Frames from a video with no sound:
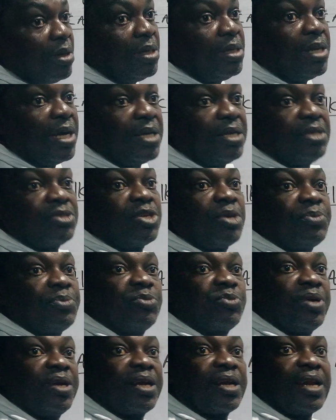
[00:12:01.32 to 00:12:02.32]
In a
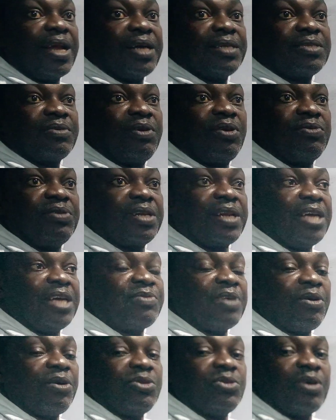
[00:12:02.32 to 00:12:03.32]
subsequent class, one of the classes
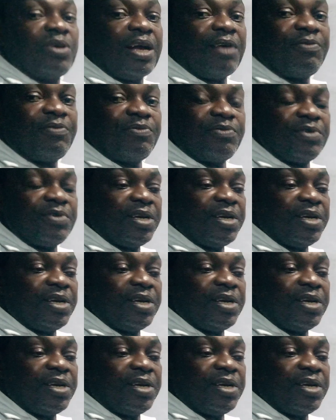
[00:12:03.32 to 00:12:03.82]
we are going to have